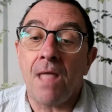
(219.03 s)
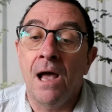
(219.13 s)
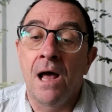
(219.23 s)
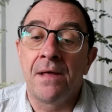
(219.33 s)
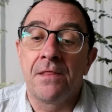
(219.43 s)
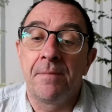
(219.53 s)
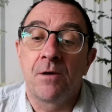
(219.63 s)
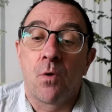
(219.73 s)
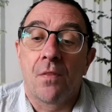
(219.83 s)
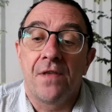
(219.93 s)
And then the big
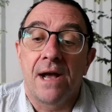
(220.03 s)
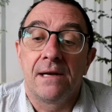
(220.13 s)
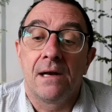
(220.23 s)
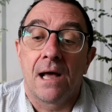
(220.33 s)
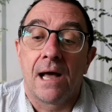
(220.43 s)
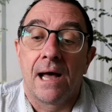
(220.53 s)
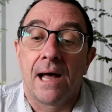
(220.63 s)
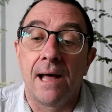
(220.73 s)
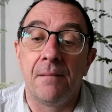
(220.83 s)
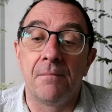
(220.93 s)
one
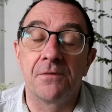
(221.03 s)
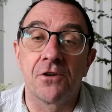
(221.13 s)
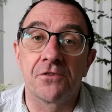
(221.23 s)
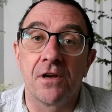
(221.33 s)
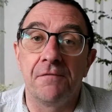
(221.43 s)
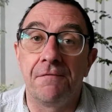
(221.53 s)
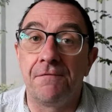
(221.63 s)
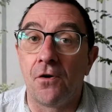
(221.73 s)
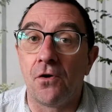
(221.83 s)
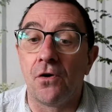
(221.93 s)
then, sort of
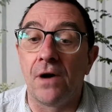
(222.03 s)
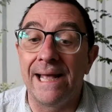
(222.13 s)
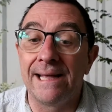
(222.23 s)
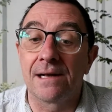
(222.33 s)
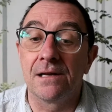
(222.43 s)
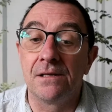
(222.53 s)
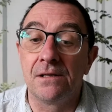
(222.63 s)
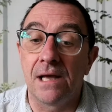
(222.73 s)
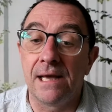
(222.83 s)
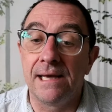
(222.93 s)
for
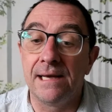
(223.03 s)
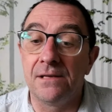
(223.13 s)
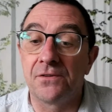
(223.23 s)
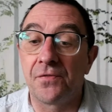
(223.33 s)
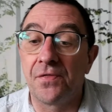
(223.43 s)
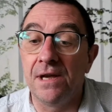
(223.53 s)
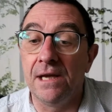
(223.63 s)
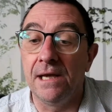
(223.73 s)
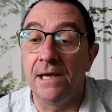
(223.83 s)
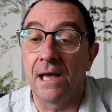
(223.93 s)
England, is
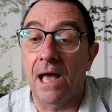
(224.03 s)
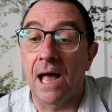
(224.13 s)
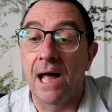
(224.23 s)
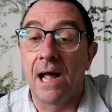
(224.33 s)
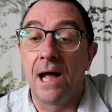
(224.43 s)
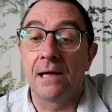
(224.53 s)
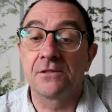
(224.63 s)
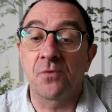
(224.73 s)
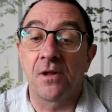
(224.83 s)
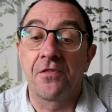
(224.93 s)
the
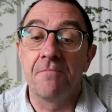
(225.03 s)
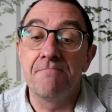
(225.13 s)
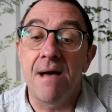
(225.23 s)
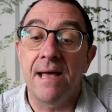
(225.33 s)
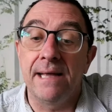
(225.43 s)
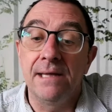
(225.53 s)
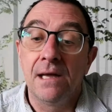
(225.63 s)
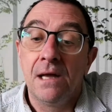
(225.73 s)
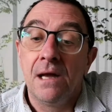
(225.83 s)
12th of May.